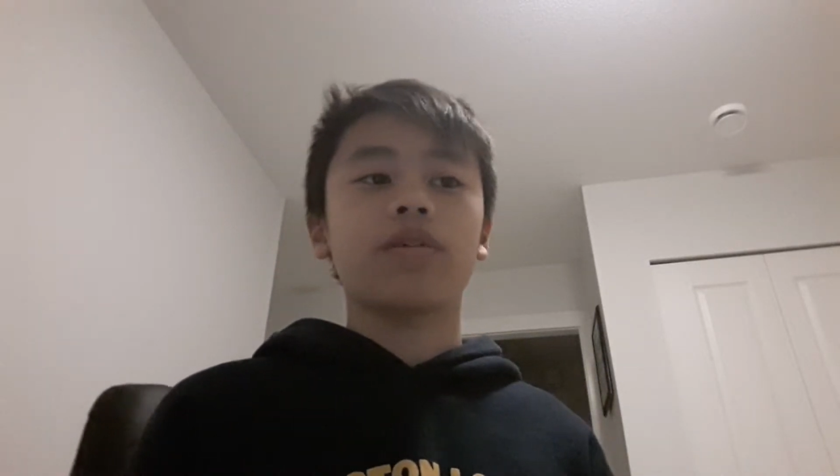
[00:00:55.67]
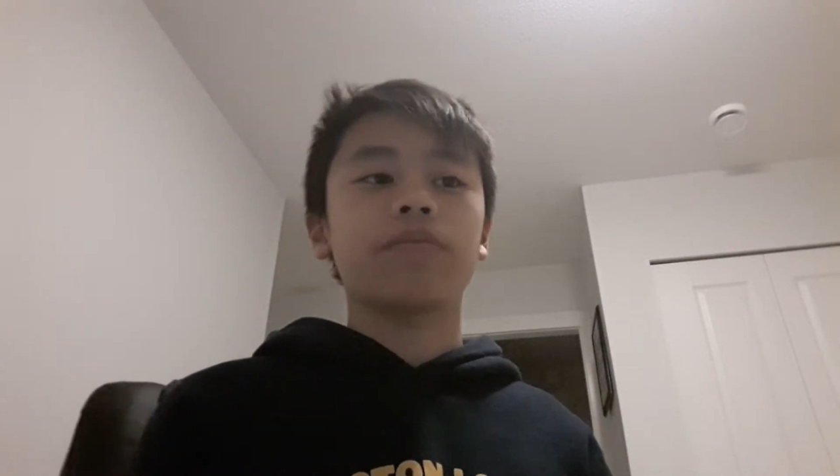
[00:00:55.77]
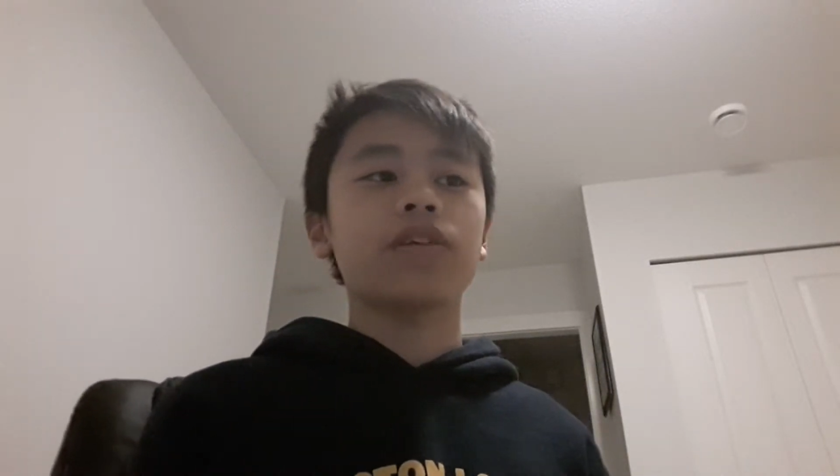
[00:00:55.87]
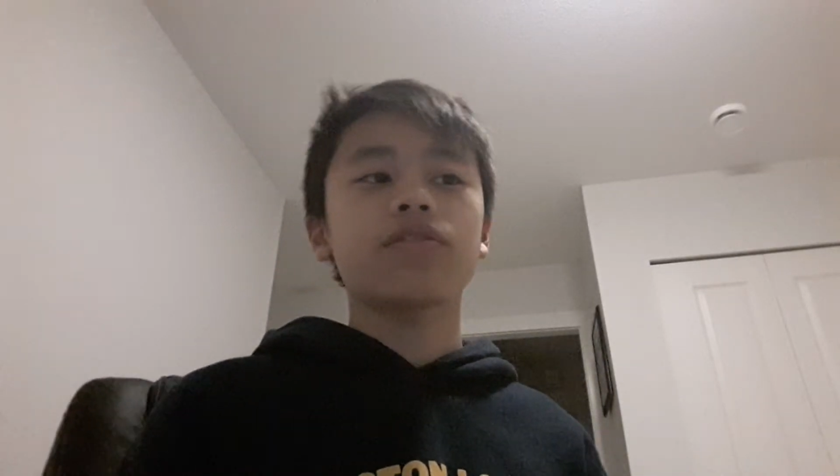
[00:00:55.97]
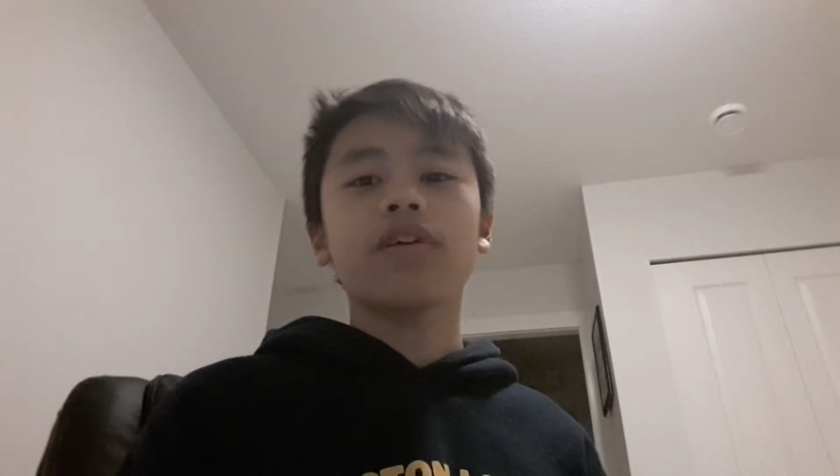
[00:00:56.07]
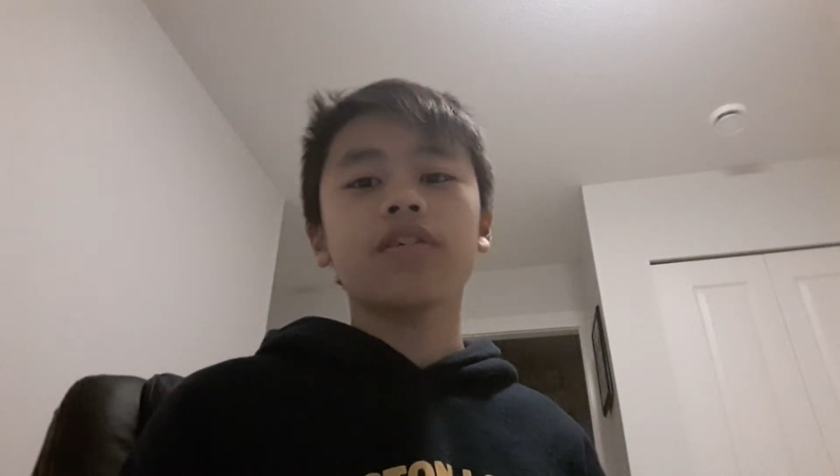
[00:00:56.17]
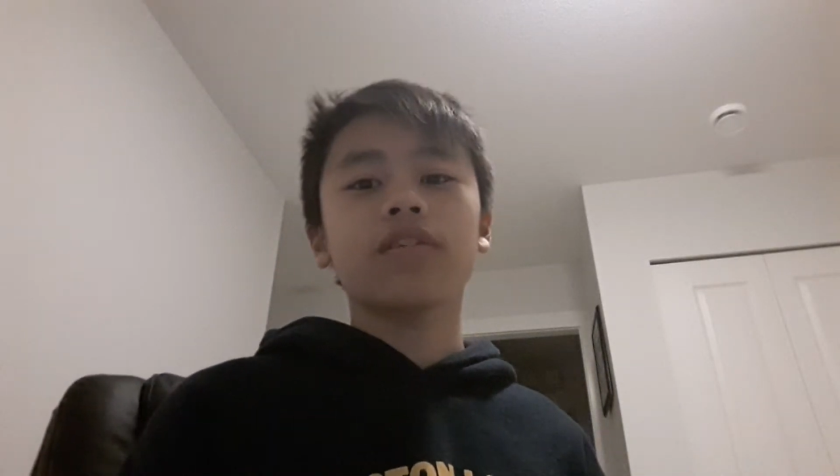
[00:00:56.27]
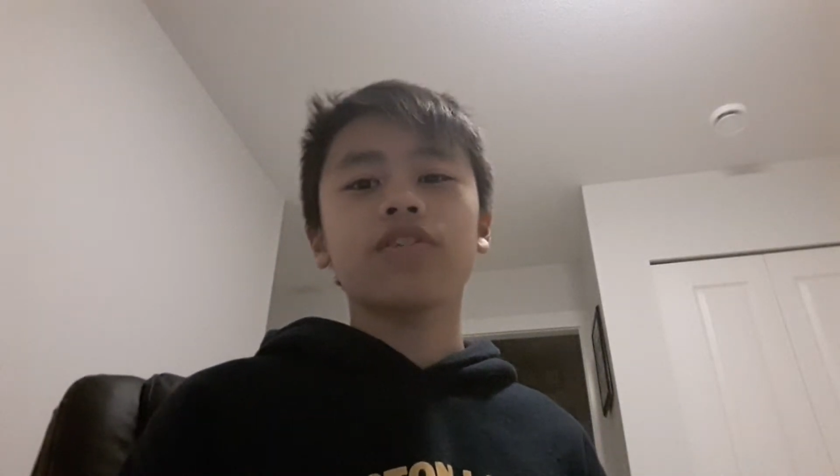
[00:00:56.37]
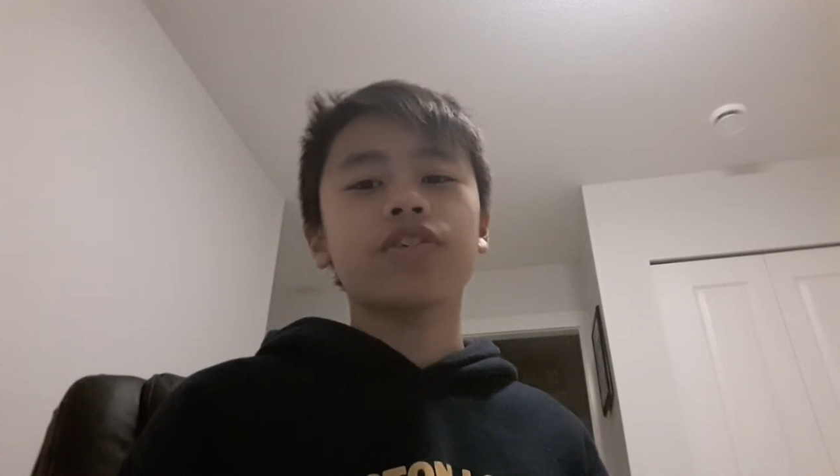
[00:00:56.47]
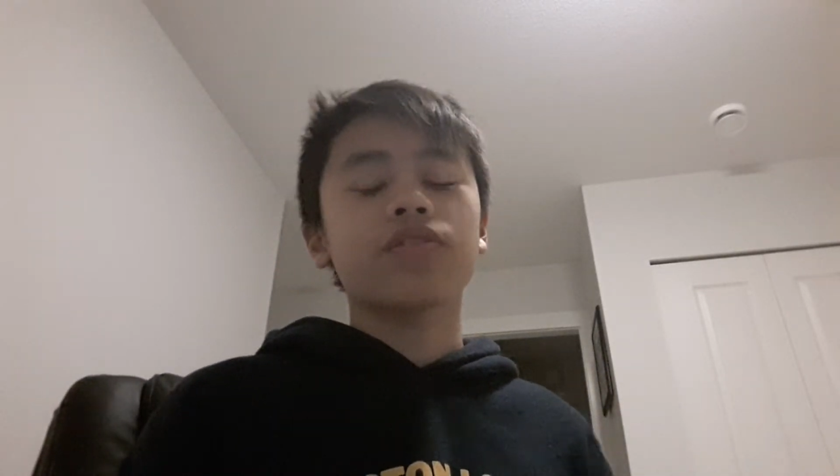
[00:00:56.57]
um, it's
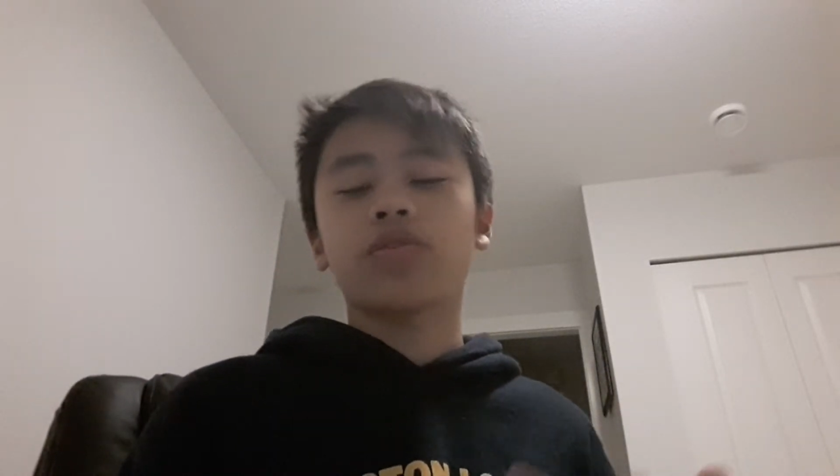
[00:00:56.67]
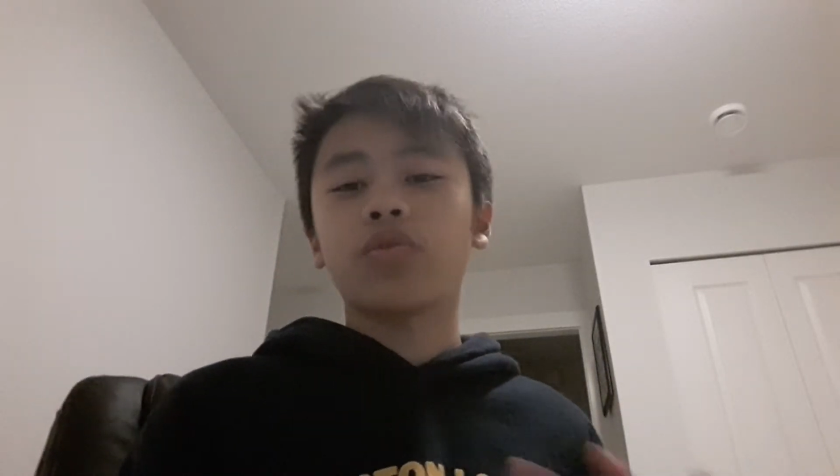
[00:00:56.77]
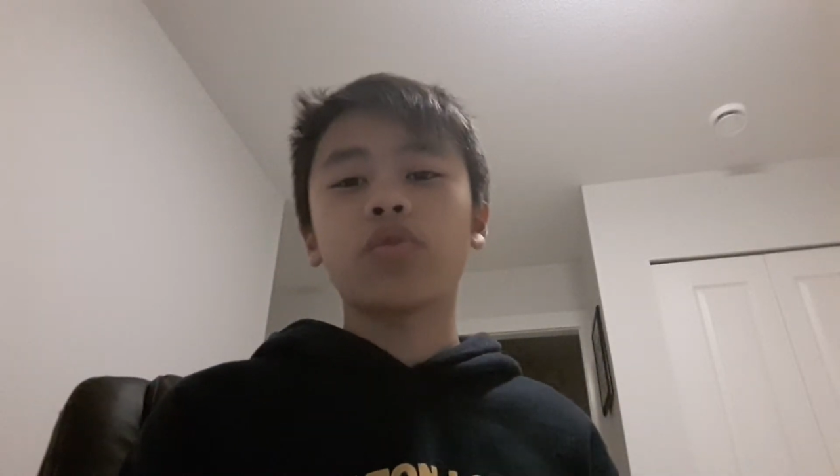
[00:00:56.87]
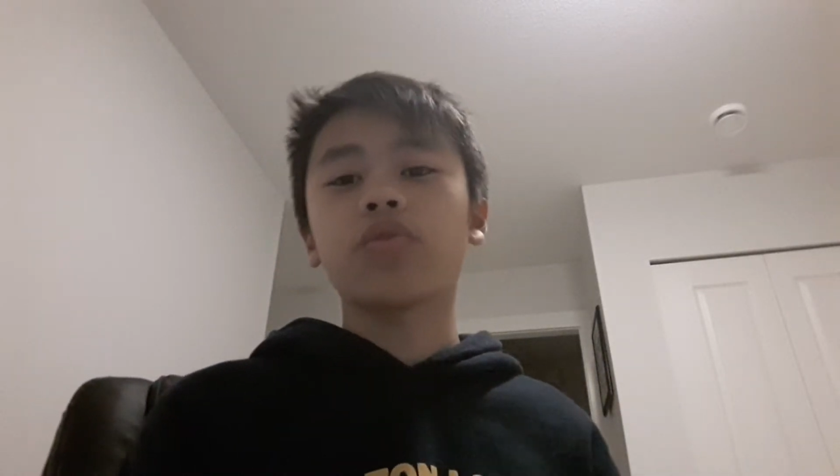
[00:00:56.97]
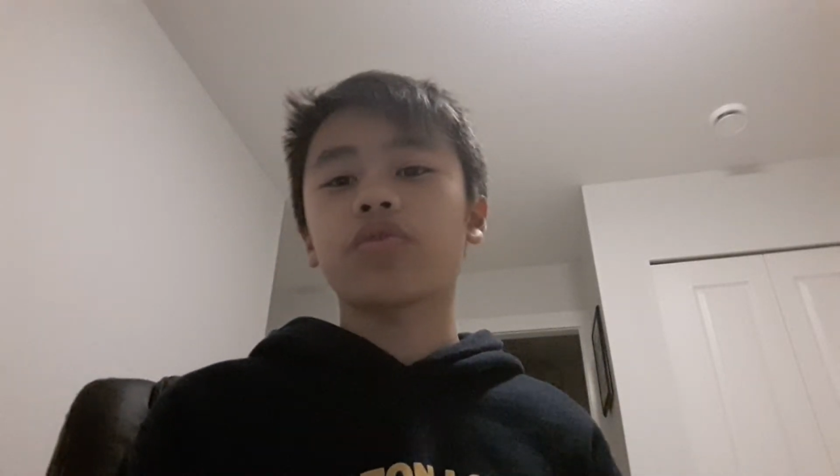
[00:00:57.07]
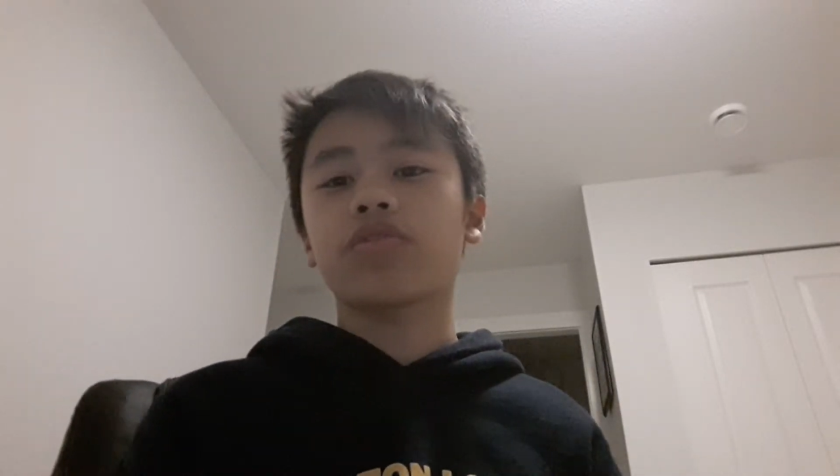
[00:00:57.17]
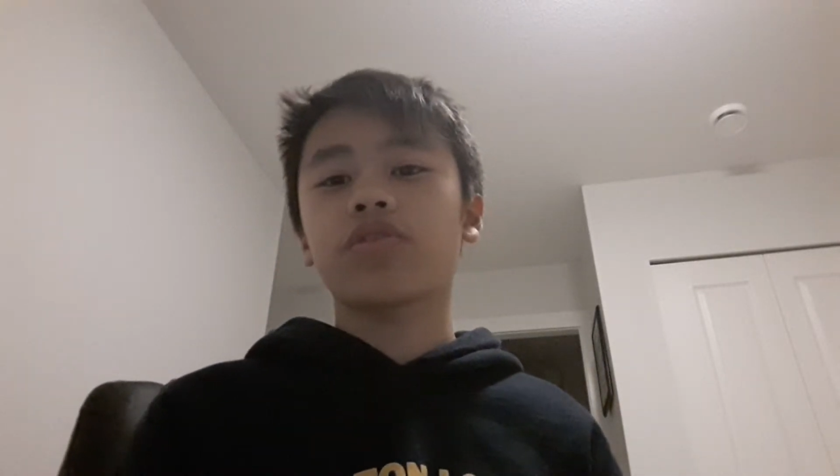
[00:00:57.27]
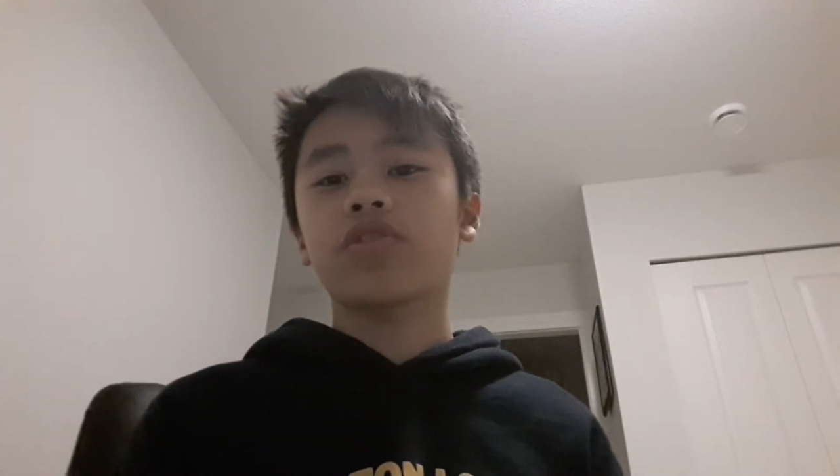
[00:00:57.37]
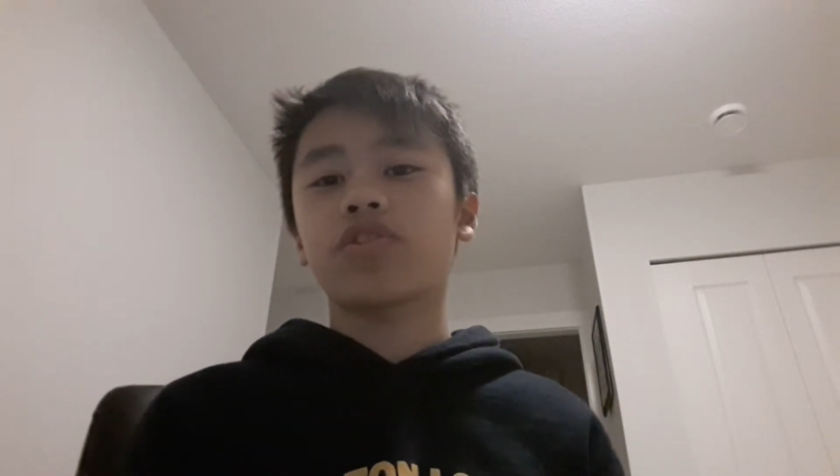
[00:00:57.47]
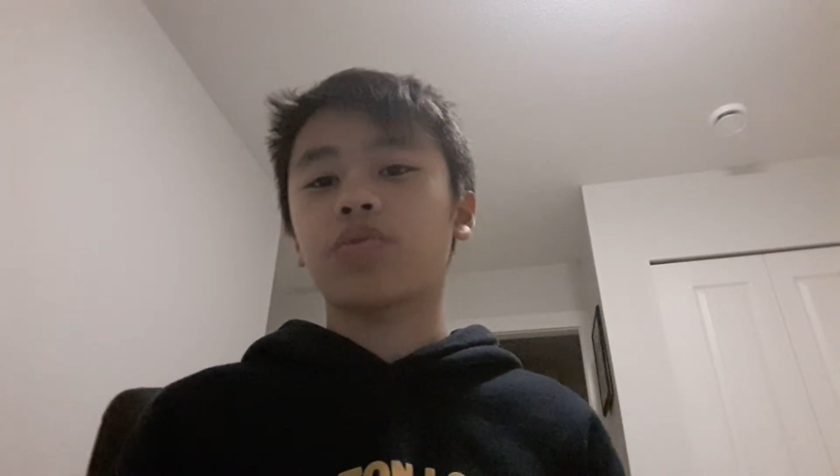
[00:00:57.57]
not just a Google
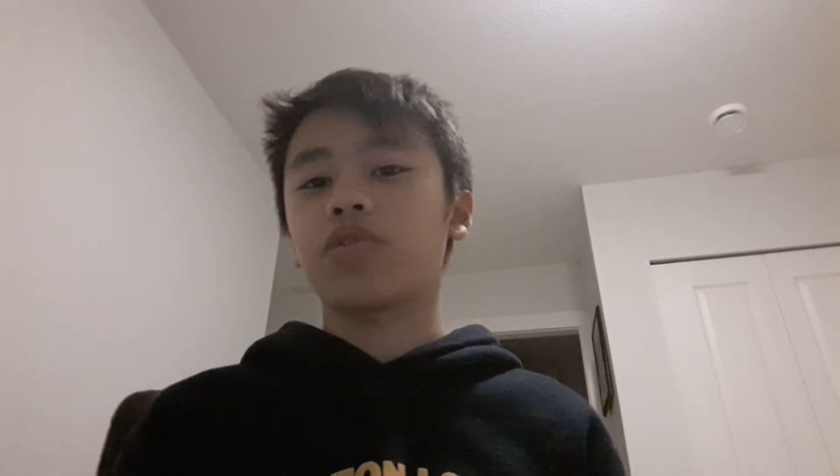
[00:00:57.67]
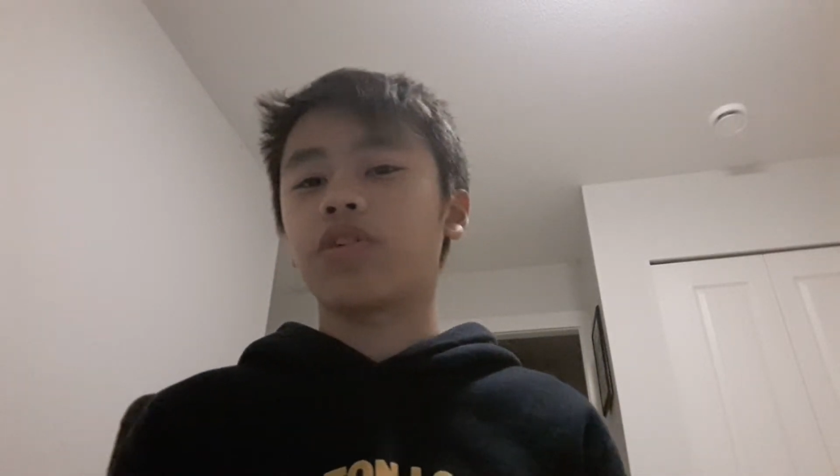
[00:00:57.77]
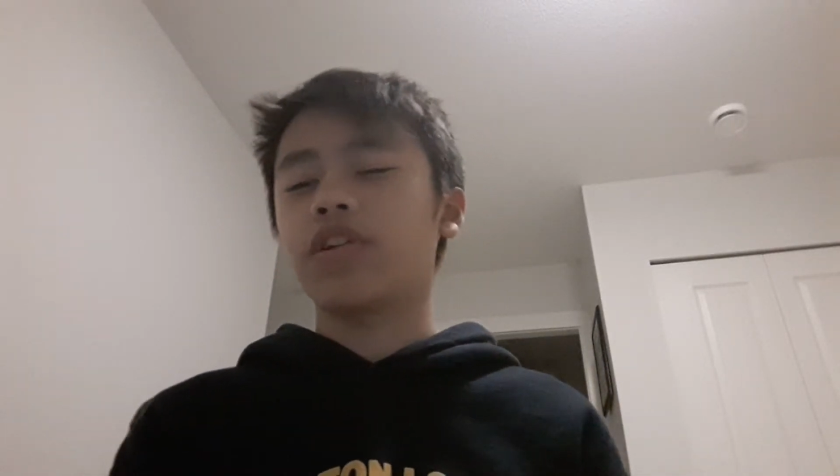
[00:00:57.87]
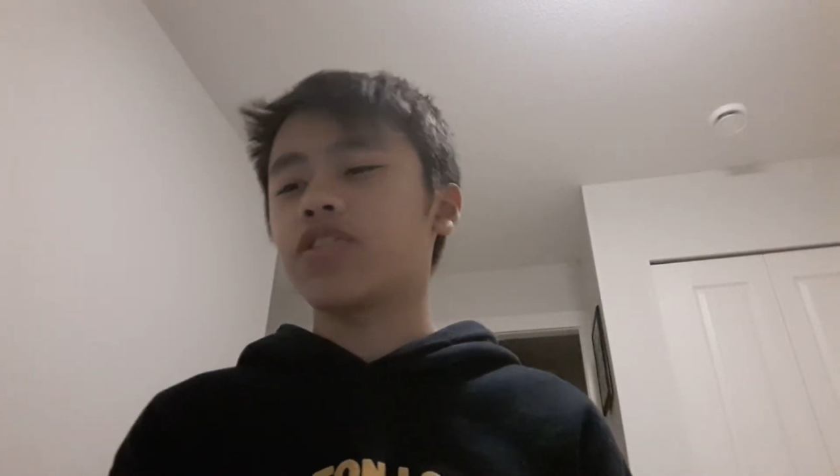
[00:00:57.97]
search or